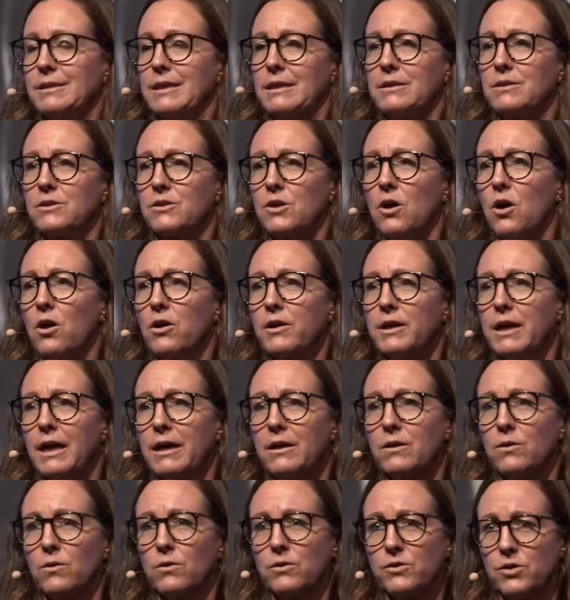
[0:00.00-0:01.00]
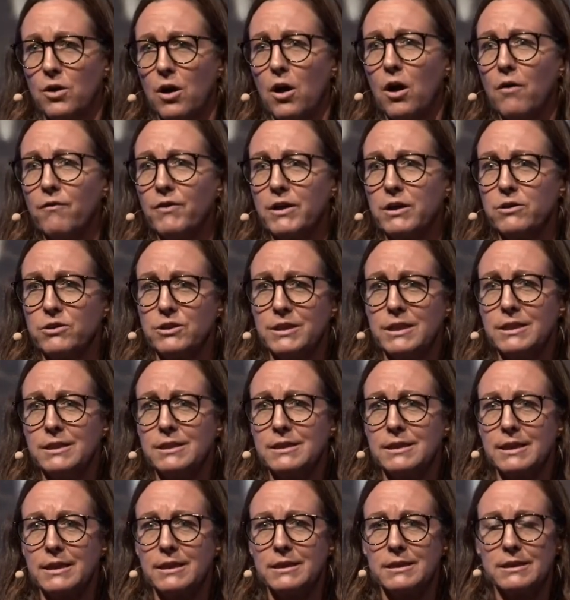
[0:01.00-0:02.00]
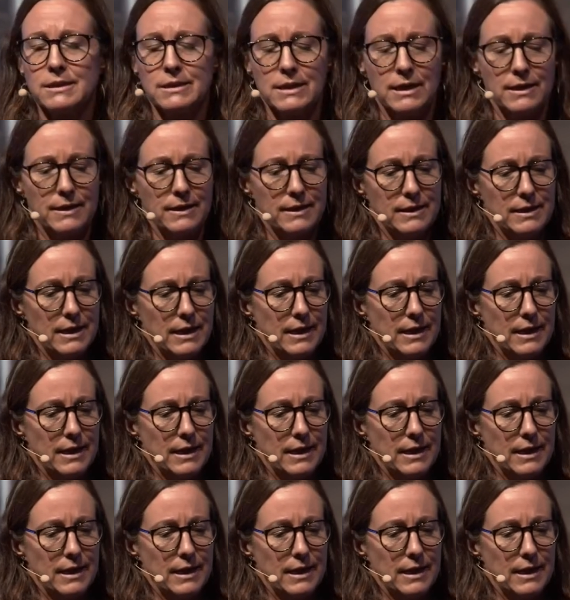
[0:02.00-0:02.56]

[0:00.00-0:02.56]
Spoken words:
at Scania called Havi Logistics. And